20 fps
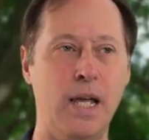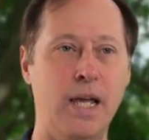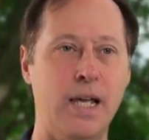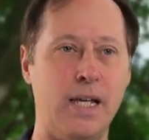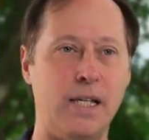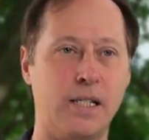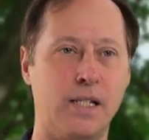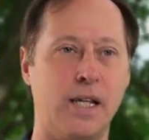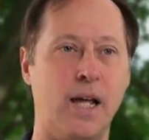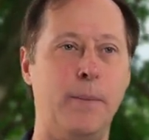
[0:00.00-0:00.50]

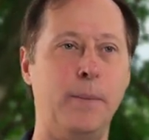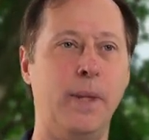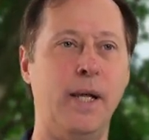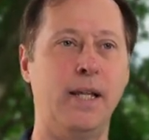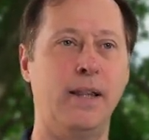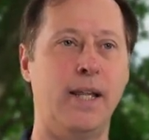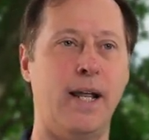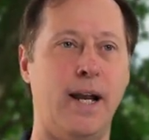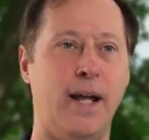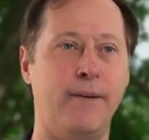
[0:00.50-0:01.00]
is
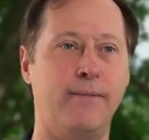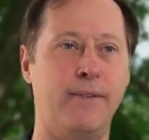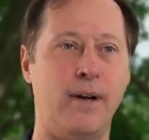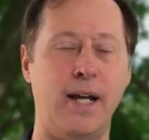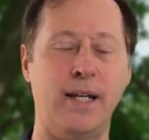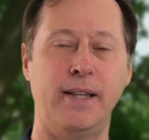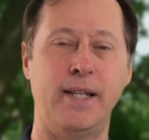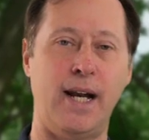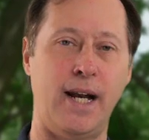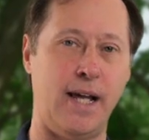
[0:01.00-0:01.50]
something that I
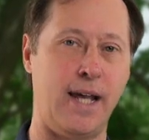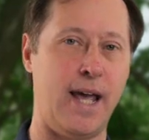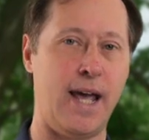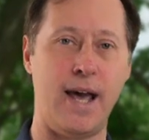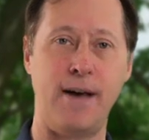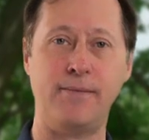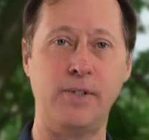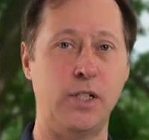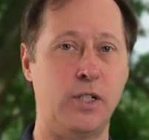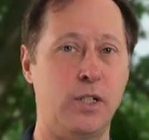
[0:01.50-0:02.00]
find that I
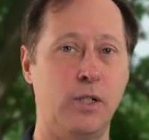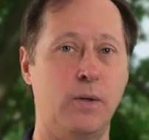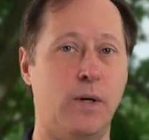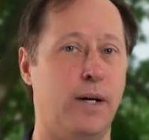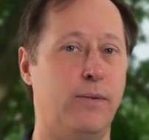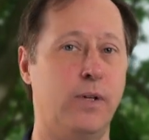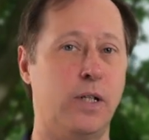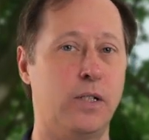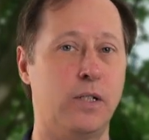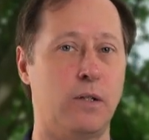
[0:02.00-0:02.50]
have to do
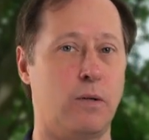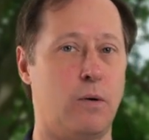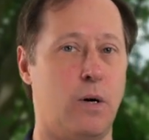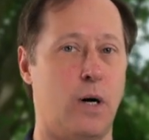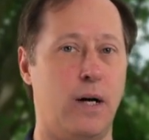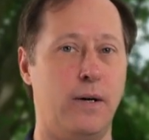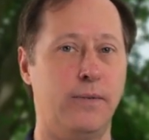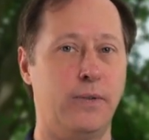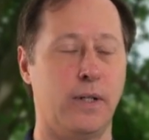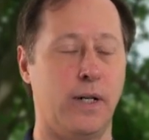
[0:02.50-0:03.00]
every so
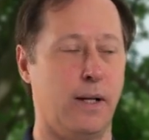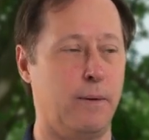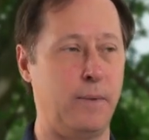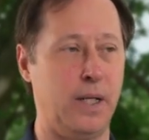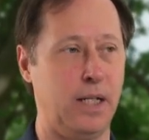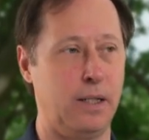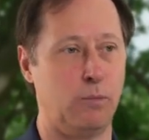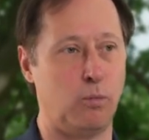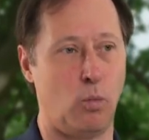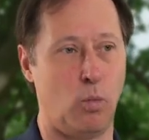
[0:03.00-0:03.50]
often. I
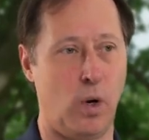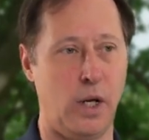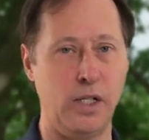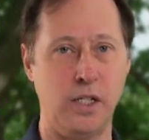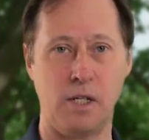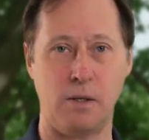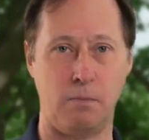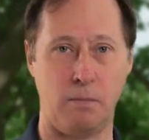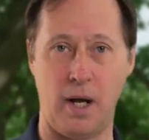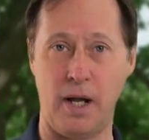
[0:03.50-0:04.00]
mean,
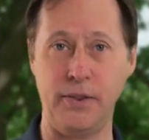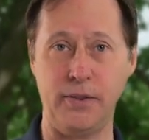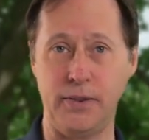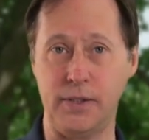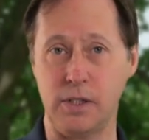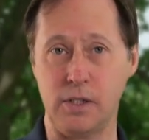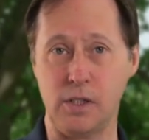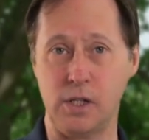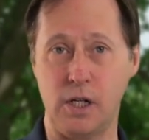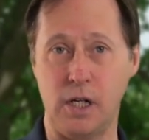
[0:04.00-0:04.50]
once a month
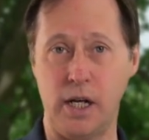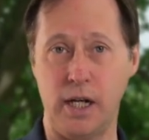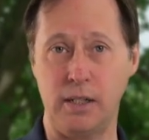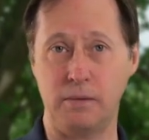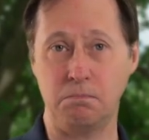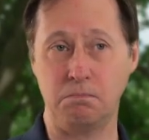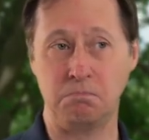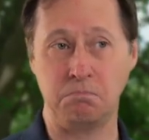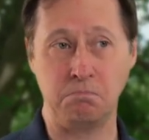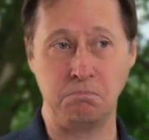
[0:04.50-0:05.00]
is good.
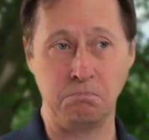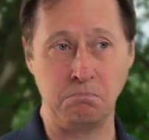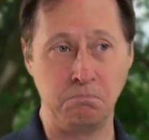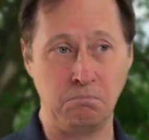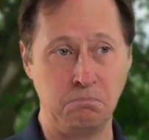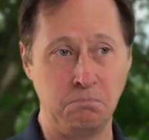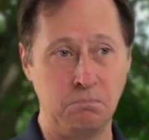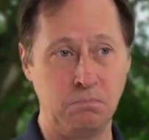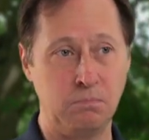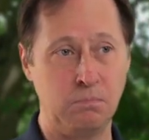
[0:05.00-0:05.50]

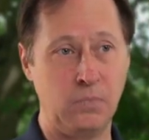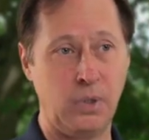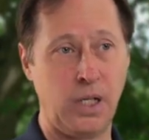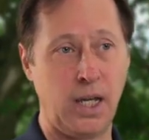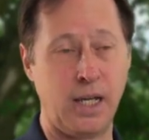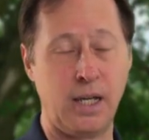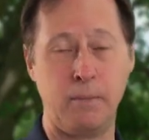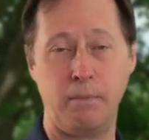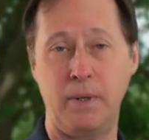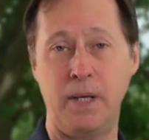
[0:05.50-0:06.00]

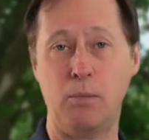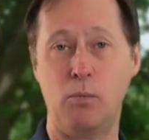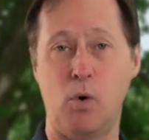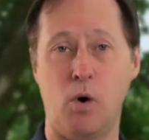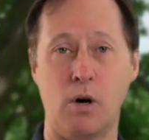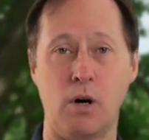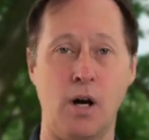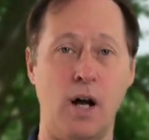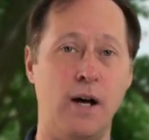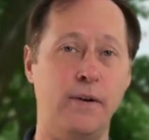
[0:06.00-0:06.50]
It could be
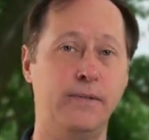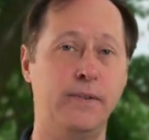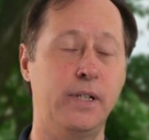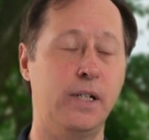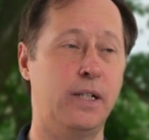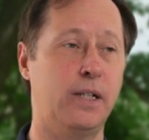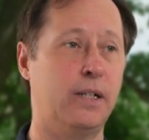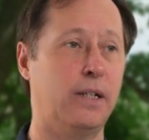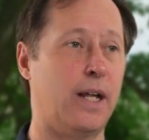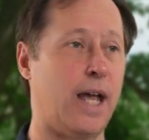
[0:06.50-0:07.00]
more
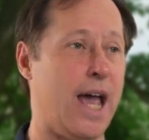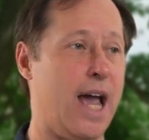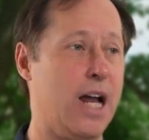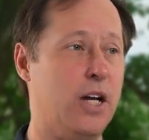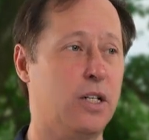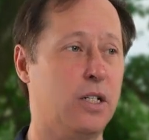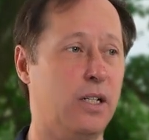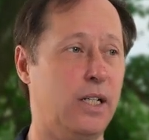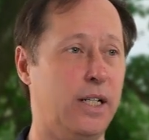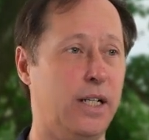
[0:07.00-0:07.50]
often.
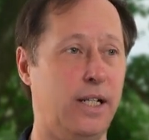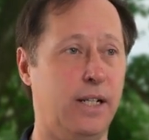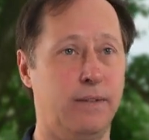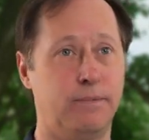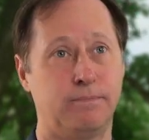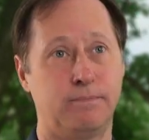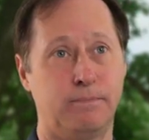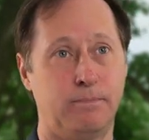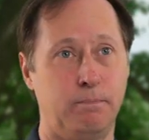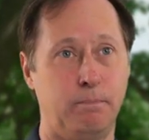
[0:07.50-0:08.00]

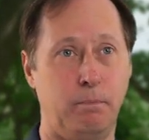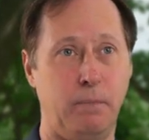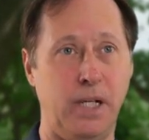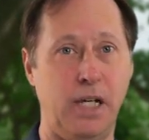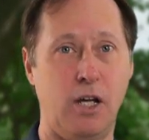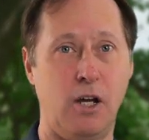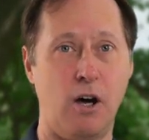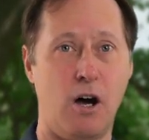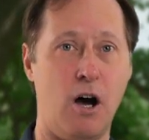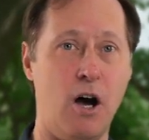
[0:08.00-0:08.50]
Actually,
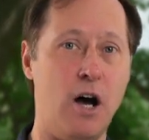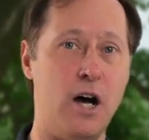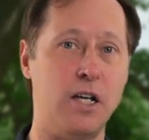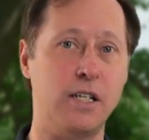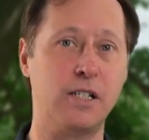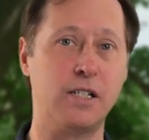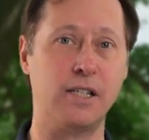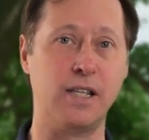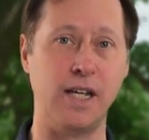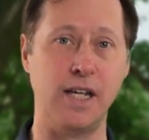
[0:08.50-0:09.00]

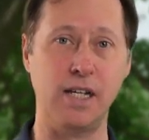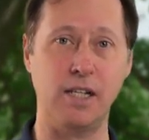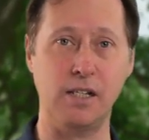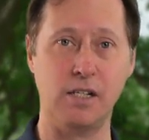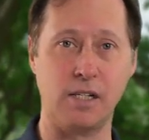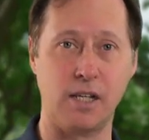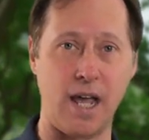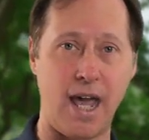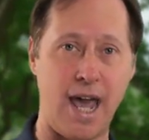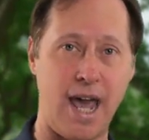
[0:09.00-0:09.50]
because
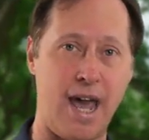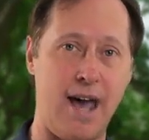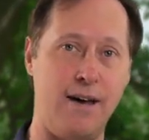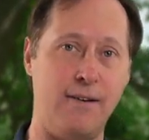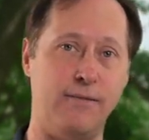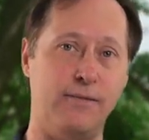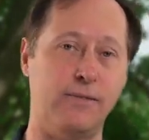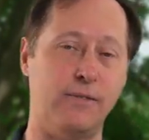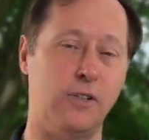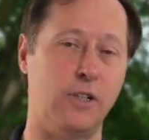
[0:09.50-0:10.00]
things
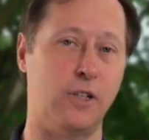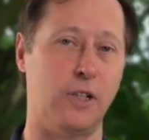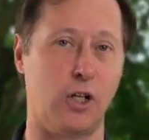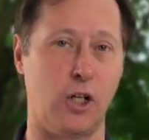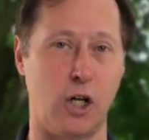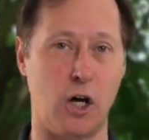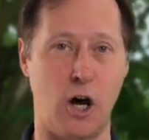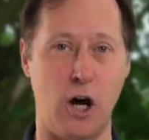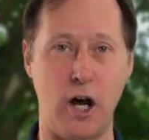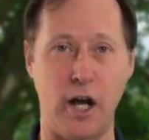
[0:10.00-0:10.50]
have
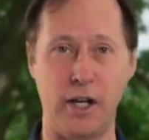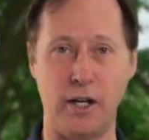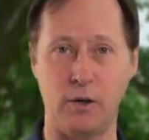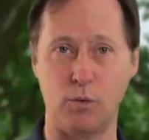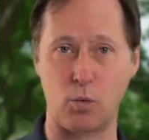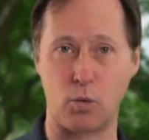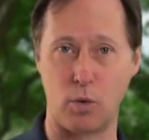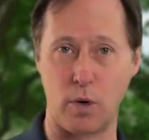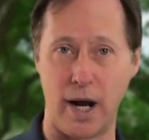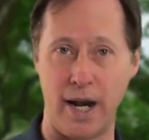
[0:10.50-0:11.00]
gone
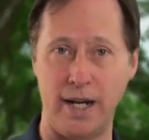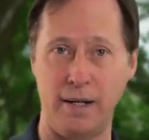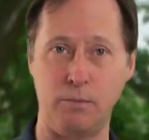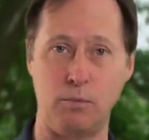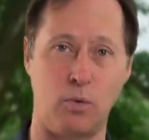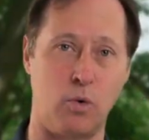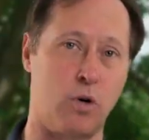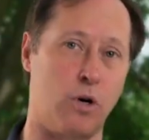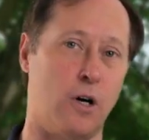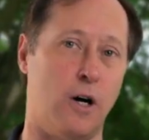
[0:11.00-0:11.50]
right
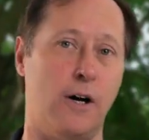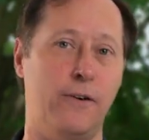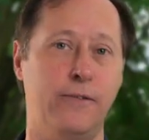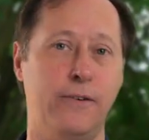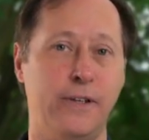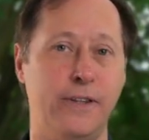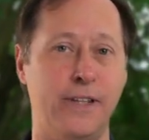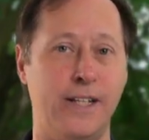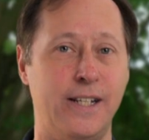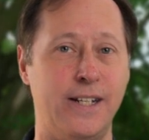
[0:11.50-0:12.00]
more
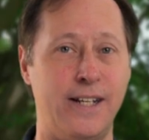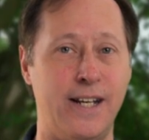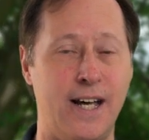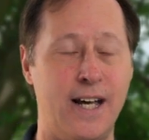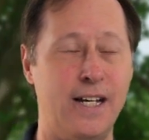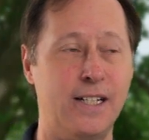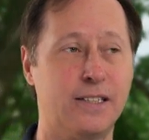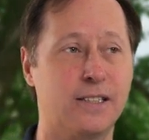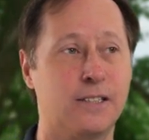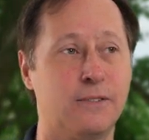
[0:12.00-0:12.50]
often than
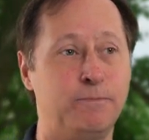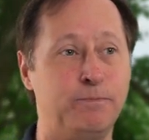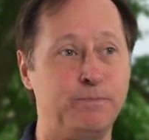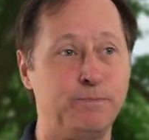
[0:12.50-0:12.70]
not,